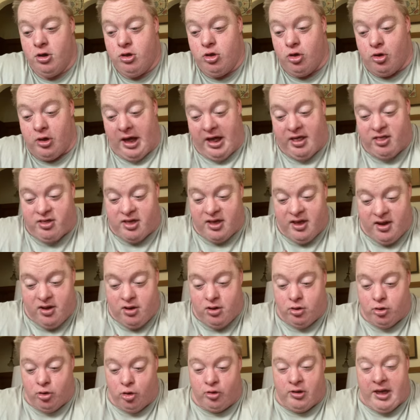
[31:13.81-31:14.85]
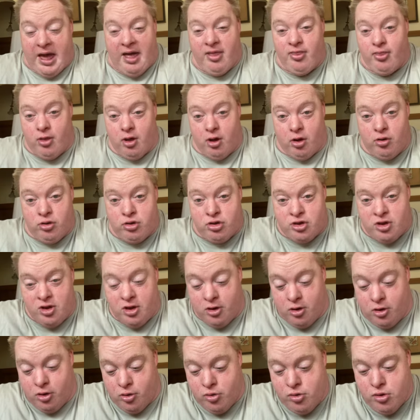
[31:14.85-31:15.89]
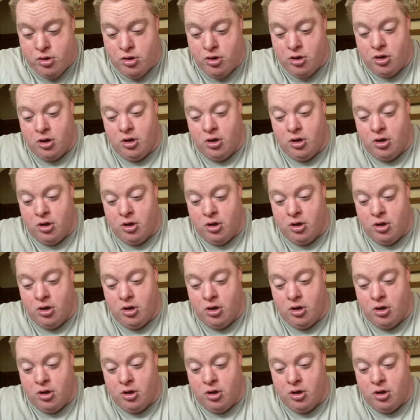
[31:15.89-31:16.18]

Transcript: You guys can look at those too.